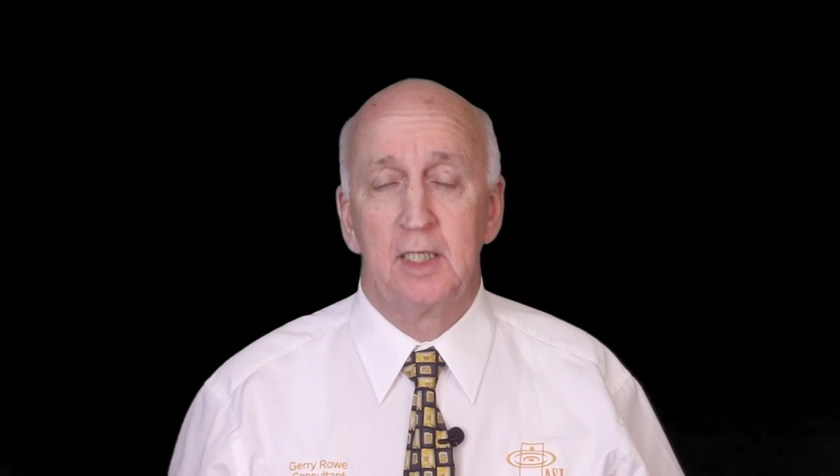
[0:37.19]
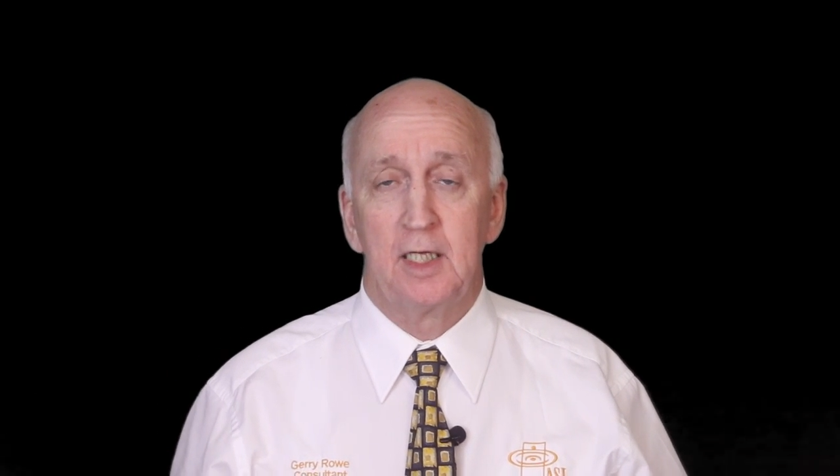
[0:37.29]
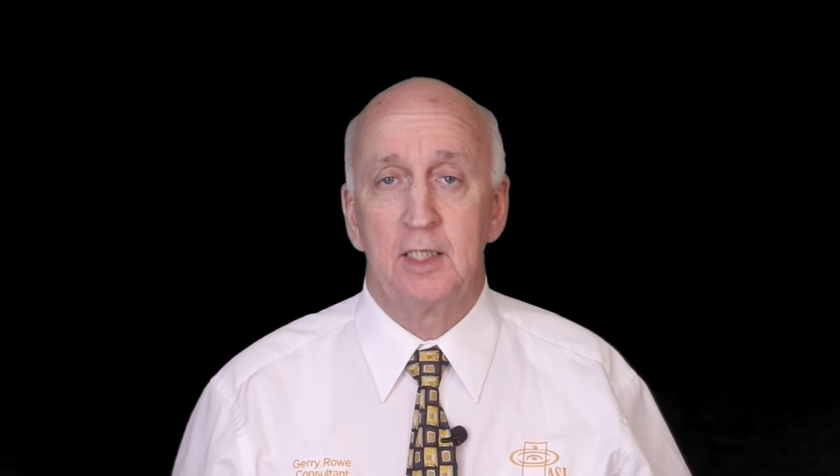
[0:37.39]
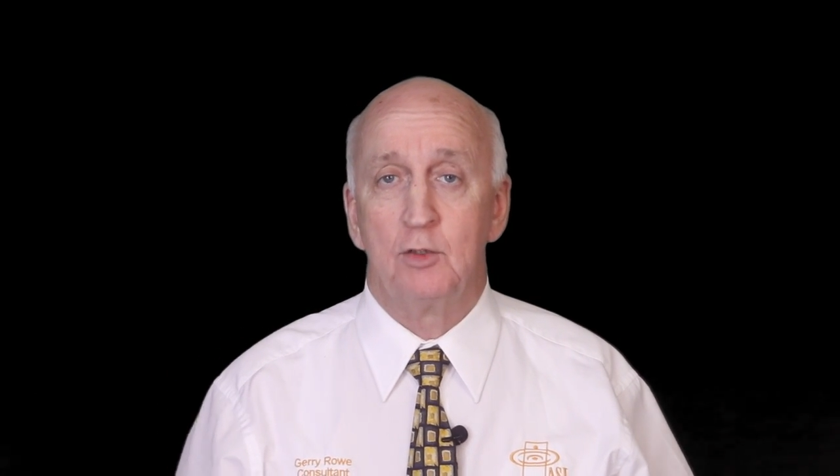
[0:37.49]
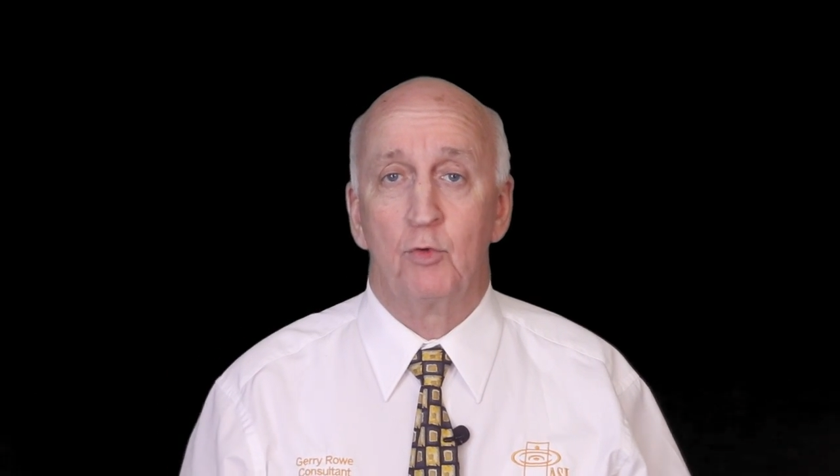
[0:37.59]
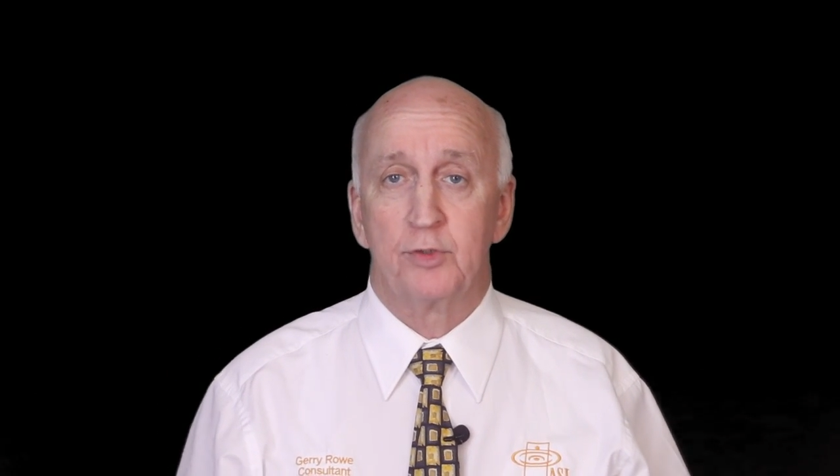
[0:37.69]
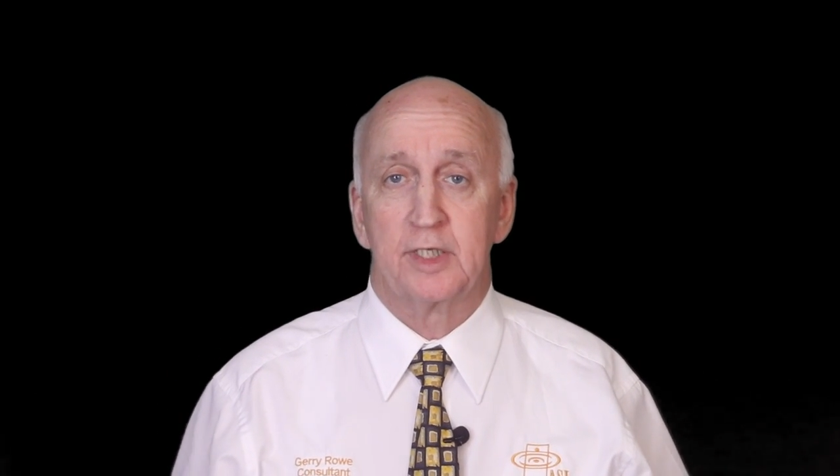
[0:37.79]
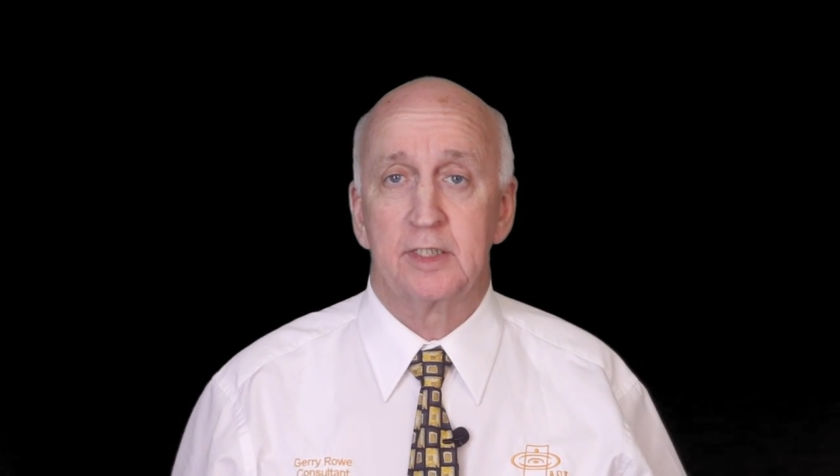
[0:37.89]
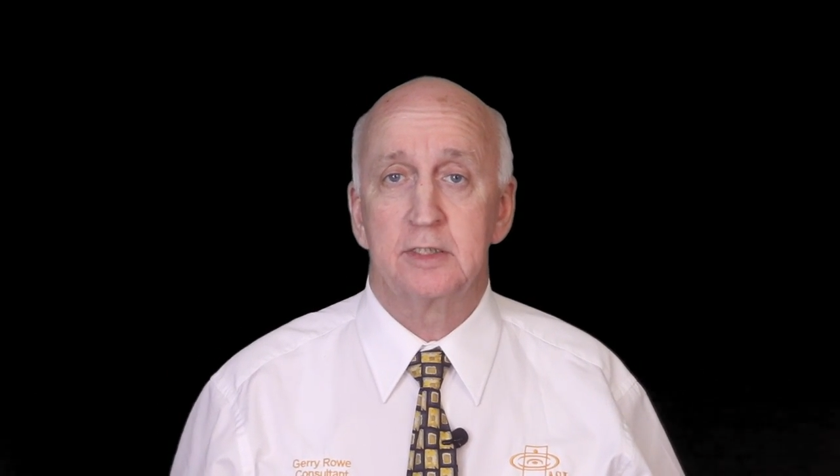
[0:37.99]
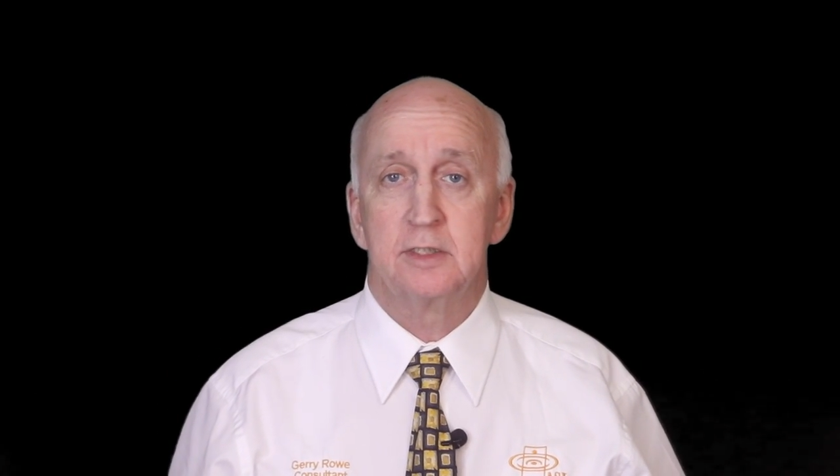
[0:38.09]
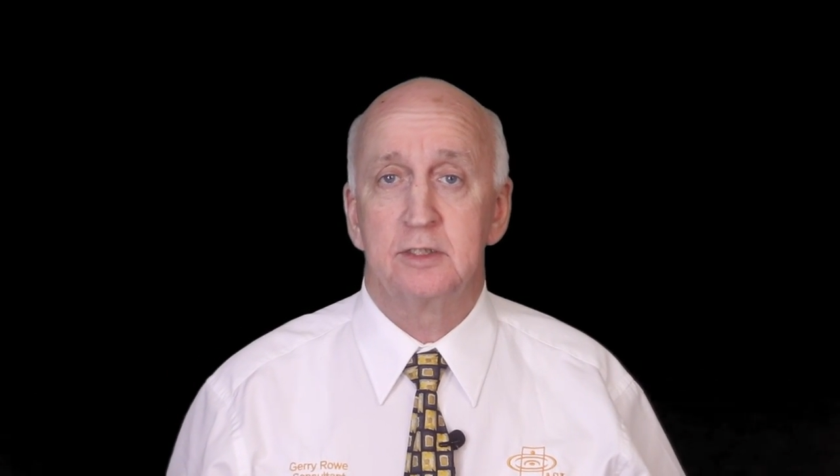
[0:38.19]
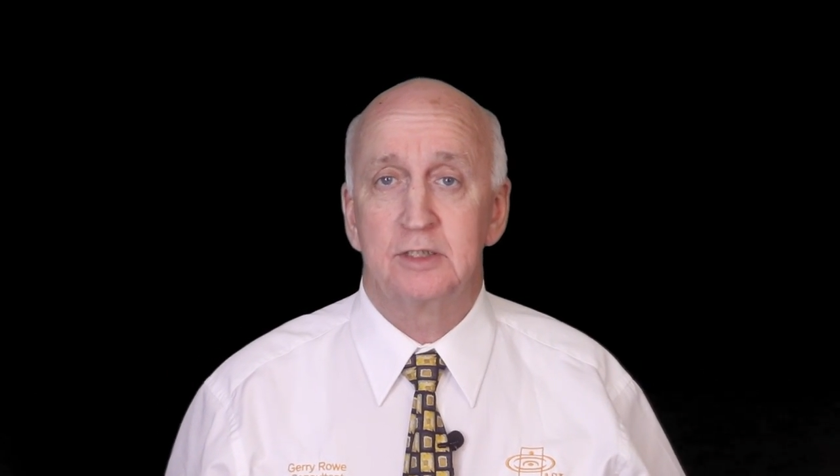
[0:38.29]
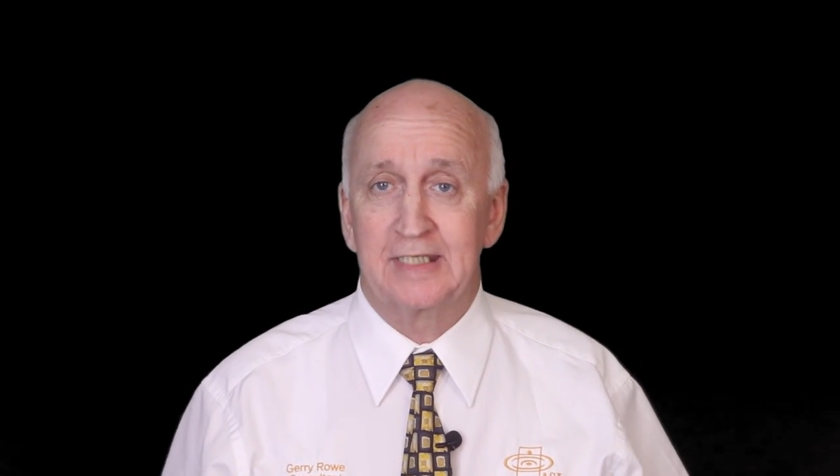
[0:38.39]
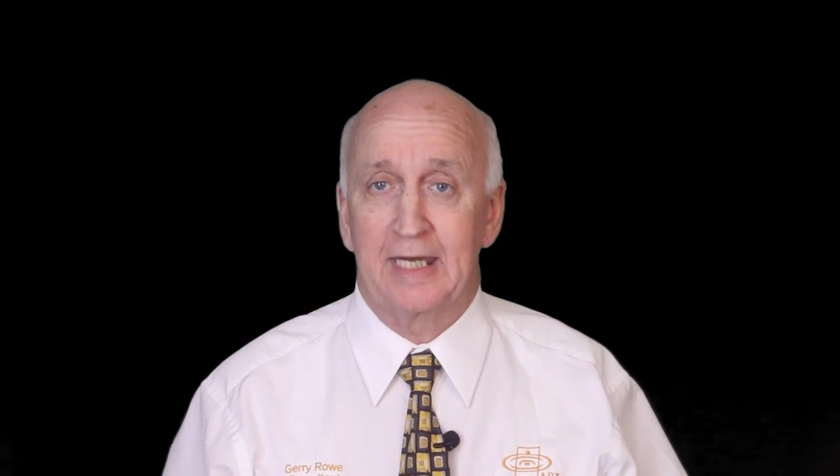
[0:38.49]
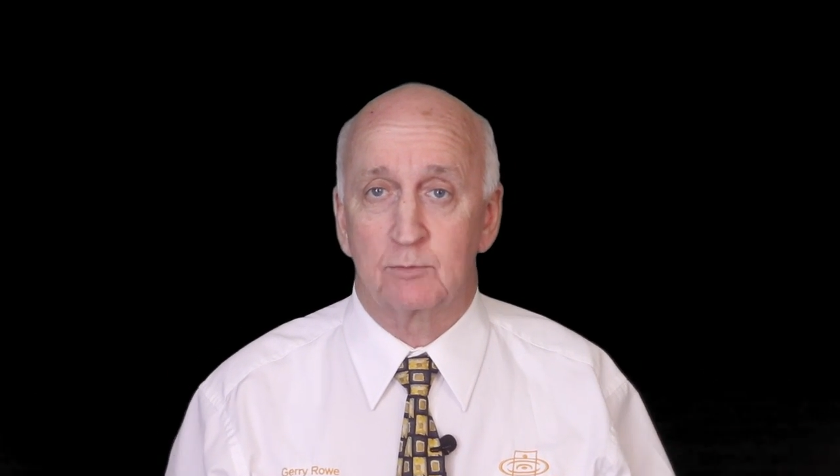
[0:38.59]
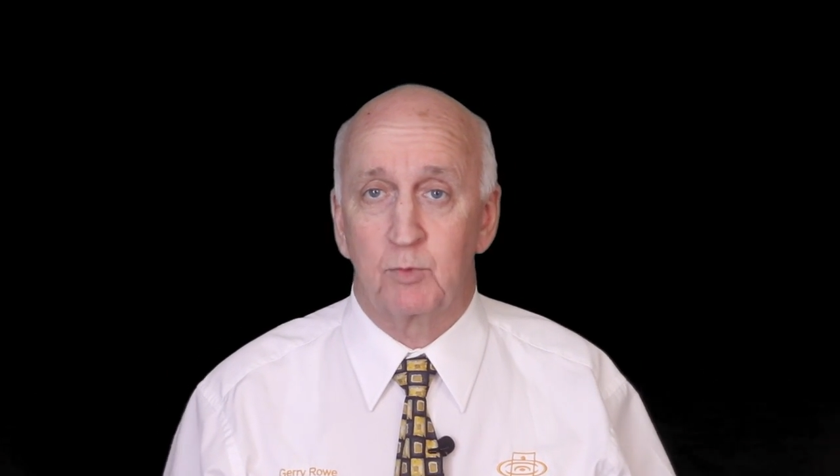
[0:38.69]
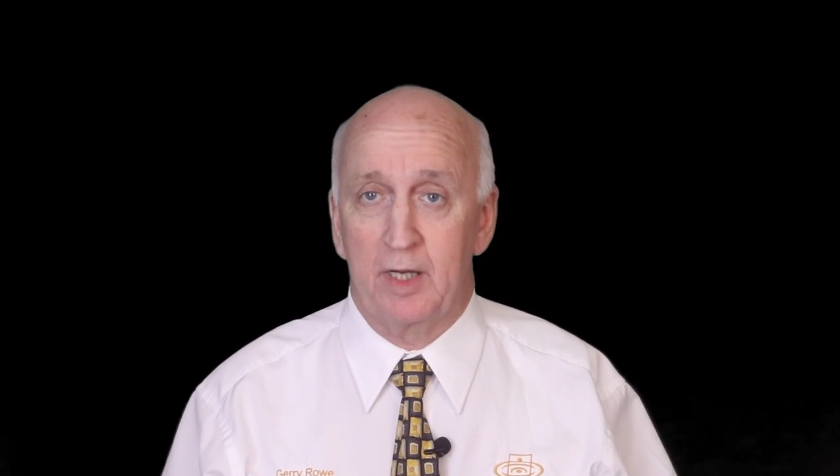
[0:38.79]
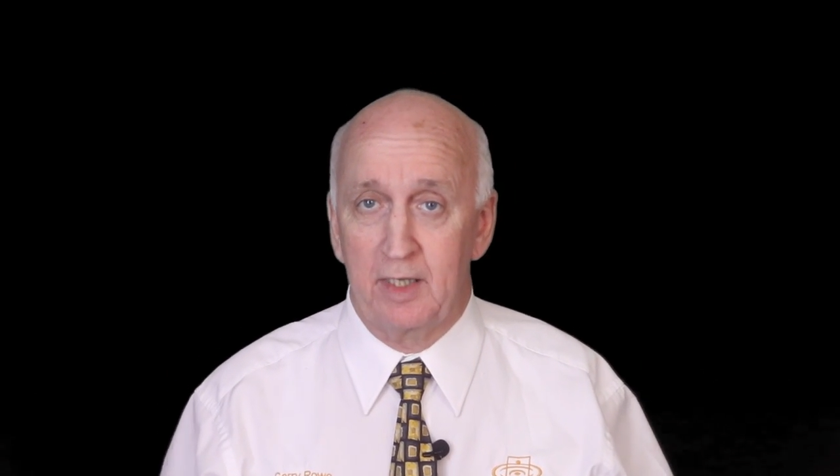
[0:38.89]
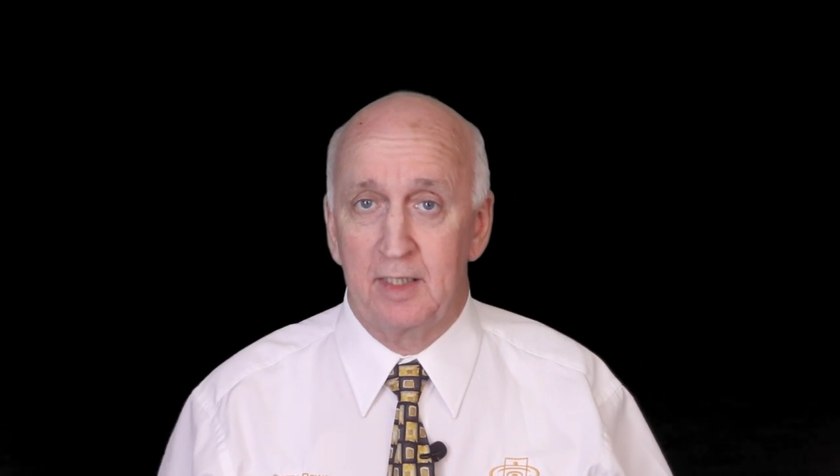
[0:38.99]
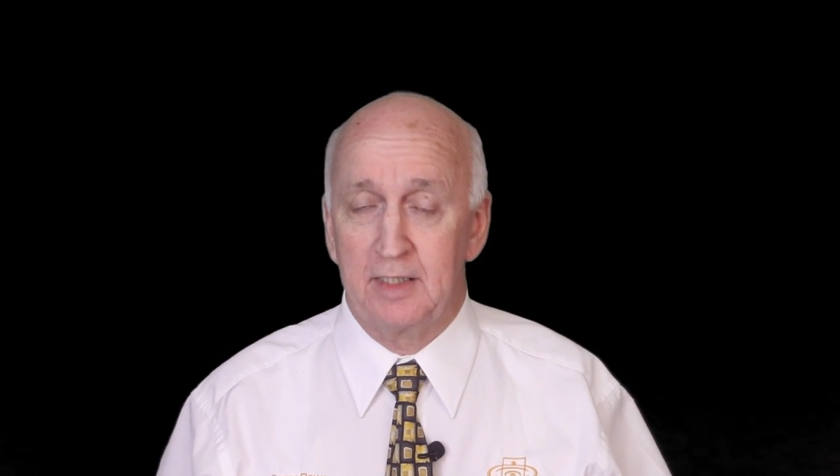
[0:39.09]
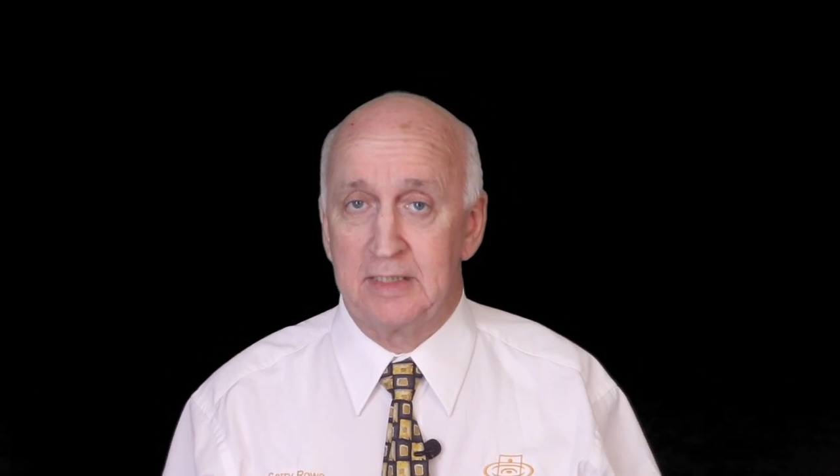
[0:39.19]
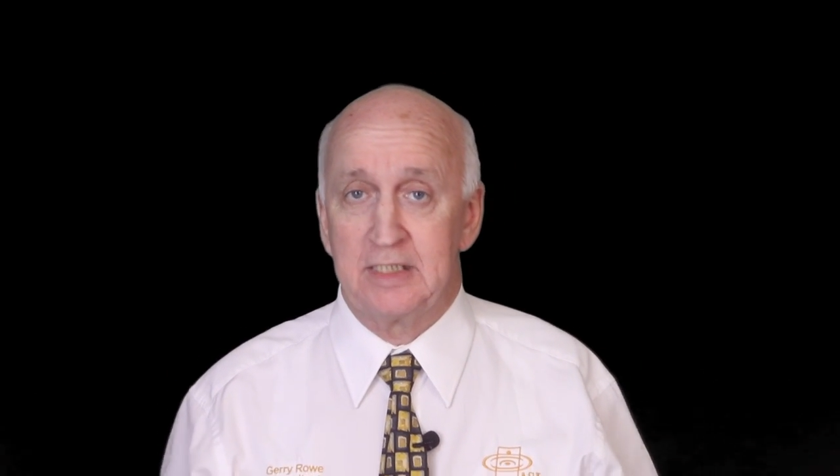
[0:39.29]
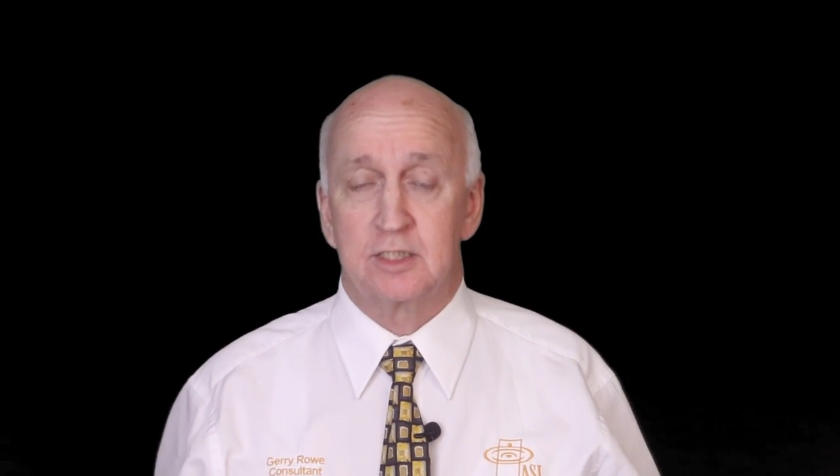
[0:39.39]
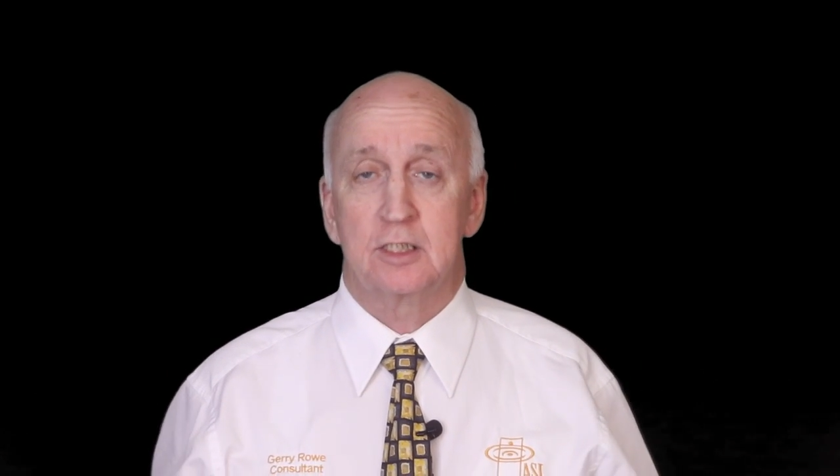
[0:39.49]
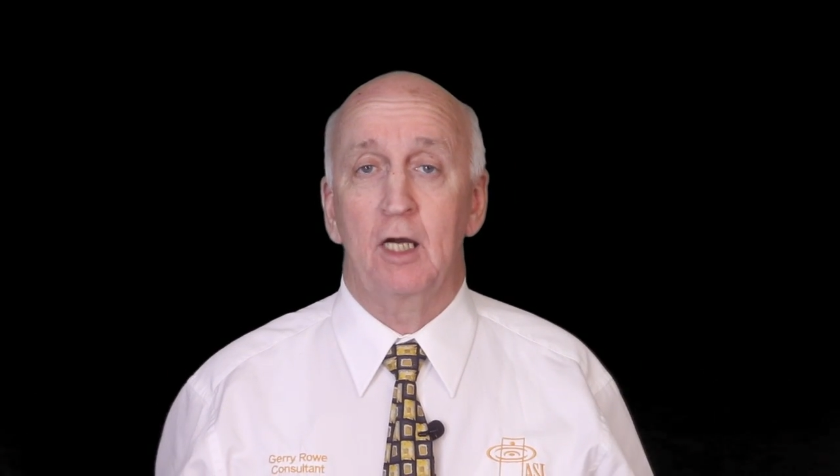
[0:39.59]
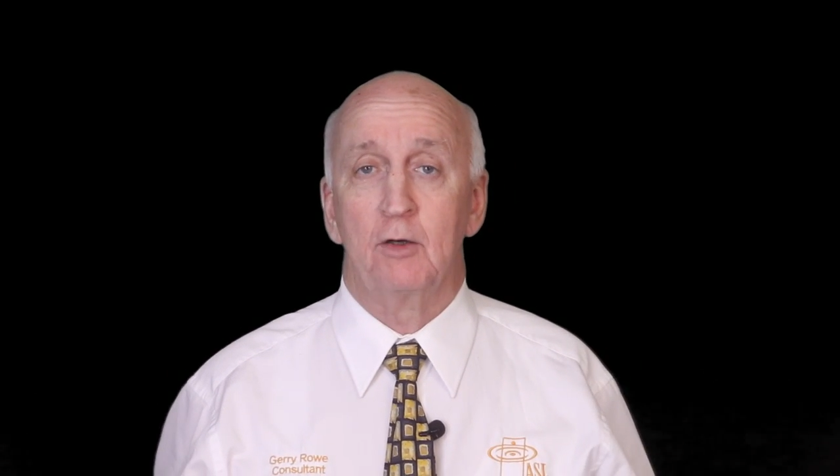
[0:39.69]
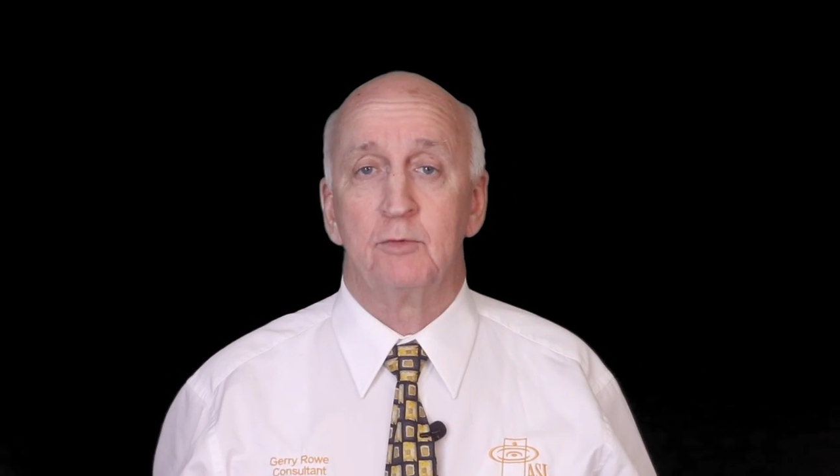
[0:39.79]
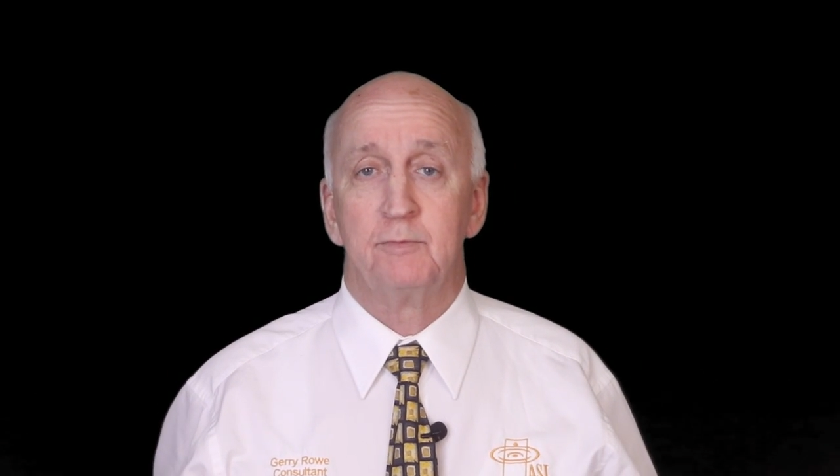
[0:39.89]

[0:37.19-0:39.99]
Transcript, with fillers: in order to get where it needs to go.